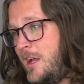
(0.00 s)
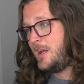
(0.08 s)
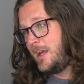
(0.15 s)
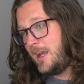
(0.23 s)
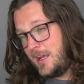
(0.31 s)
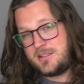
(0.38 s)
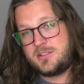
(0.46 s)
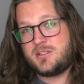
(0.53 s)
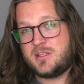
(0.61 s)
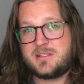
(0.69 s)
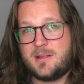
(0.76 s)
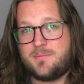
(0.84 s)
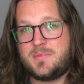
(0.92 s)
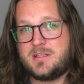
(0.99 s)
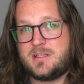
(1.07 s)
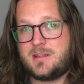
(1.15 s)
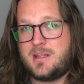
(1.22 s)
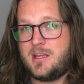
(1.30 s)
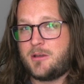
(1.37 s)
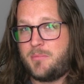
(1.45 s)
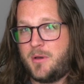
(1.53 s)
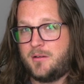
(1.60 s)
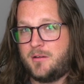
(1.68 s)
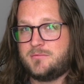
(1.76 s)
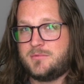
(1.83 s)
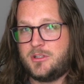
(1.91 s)
It's just something to think
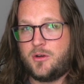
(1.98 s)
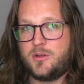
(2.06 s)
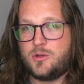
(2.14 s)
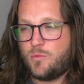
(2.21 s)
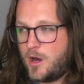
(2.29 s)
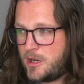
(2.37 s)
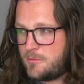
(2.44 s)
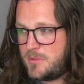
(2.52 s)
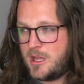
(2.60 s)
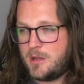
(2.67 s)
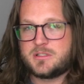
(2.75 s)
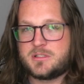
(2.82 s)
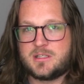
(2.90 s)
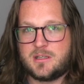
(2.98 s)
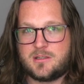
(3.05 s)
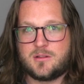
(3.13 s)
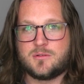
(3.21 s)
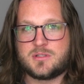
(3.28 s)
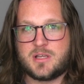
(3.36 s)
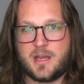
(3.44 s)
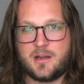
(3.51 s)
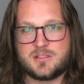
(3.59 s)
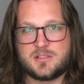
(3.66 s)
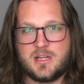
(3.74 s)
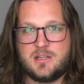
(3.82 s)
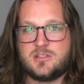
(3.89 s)
about. You know, you want to be able to get to those higher
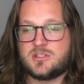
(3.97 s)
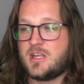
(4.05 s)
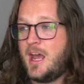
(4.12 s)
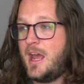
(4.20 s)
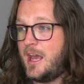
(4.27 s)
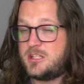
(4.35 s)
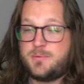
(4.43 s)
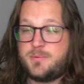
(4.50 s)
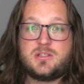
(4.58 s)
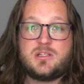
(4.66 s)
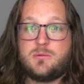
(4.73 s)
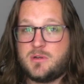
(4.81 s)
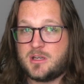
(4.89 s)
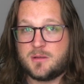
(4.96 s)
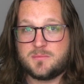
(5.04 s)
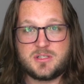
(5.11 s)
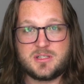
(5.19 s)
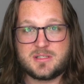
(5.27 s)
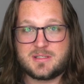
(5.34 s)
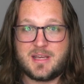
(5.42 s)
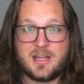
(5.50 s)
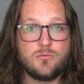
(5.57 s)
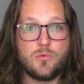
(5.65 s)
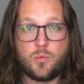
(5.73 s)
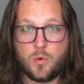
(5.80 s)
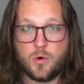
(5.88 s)
stages, especially when it comes to just getting
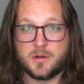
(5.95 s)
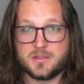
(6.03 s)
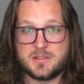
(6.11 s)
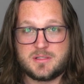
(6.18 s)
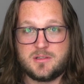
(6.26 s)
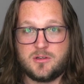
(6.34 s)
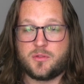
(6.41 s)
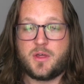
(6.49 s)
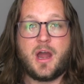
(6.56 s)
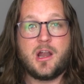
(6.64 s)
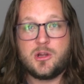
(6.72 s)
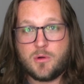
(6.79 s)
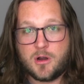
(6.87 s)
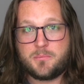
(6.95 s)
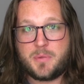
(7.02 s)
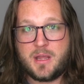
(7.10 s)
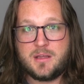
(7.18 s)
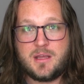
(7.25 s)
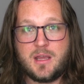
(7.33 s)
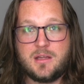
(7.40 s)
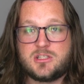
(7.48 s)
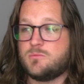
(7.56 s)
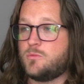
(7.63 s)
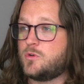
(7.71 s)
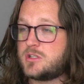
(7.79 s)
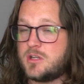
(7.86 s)
rewards. You know, the higher you are in pain cage, the
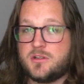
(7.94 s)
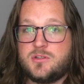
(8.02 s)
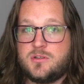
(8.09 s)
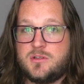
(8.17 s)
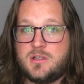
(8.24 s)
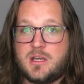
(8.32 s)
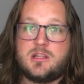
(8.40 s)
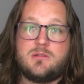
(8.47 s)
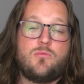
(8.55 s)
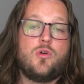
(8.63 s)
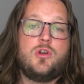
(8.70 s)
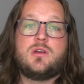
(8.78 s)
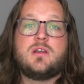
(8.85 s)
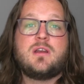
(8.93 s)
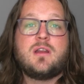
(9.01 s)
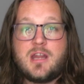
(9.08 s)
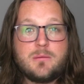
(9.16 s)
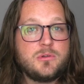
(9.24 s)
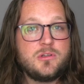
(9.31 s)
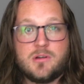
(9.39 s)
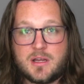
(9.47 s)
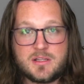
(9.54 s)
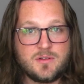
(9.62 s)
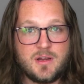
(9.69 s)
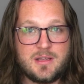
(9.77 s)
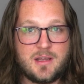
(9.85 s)
more skulls you can get, the more you can enable your
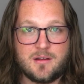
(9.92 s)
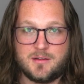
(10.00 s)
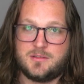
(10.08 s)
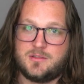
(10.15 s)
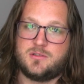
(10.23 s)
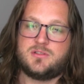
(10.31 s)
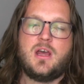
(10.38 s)
S rank characters.